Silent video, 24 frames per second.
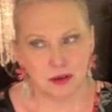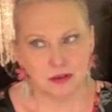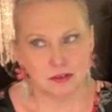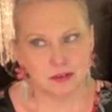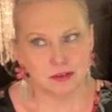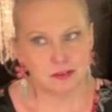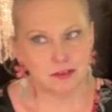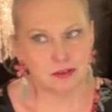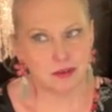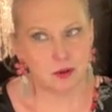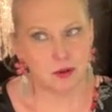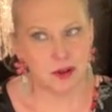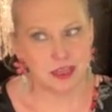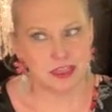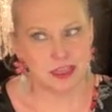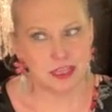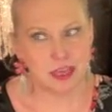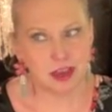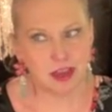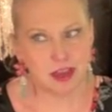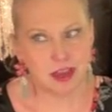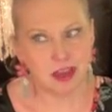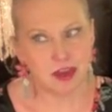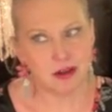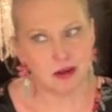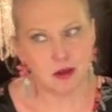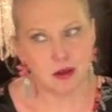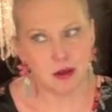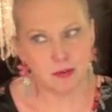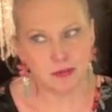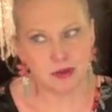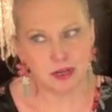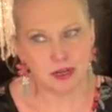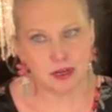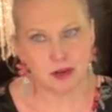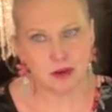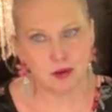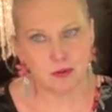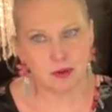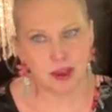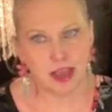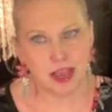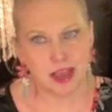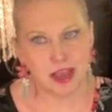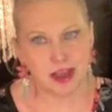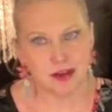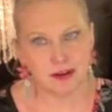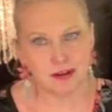So I thought, oh, I'm gonna go
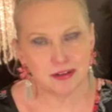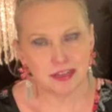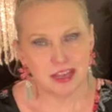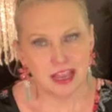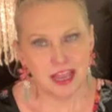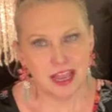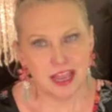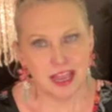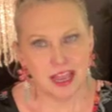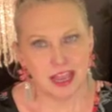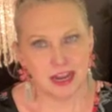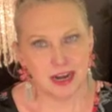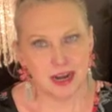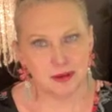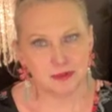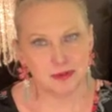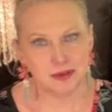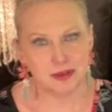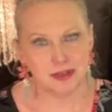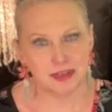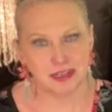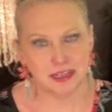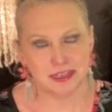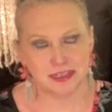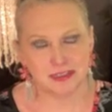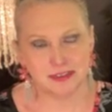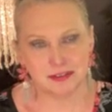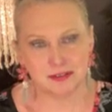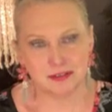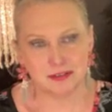out and I'm gonna,